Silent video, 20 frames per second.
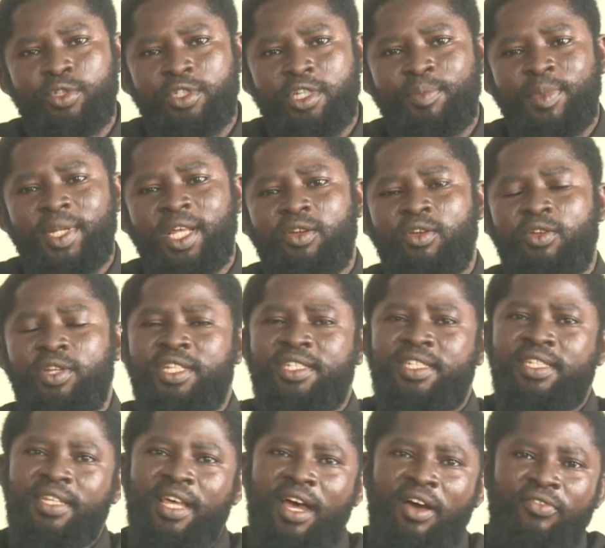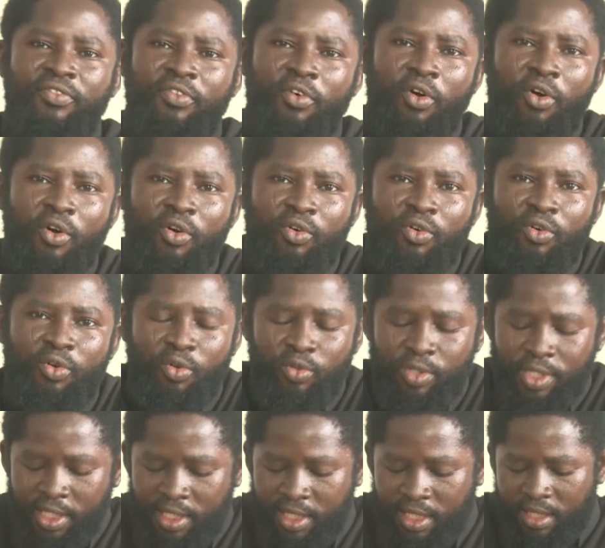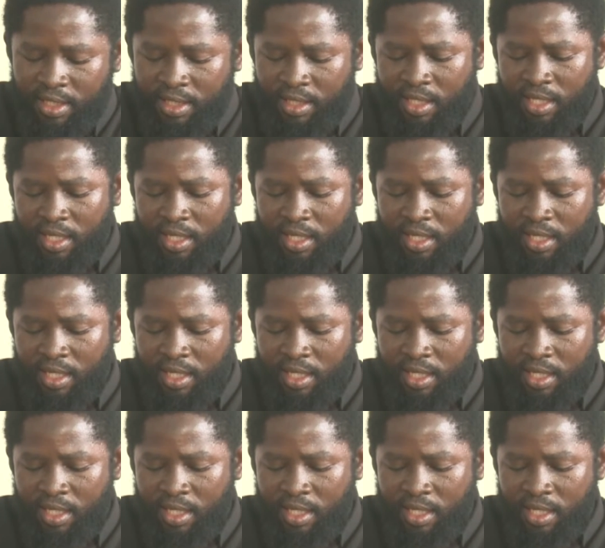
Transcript: Say me they know they sit down for road again.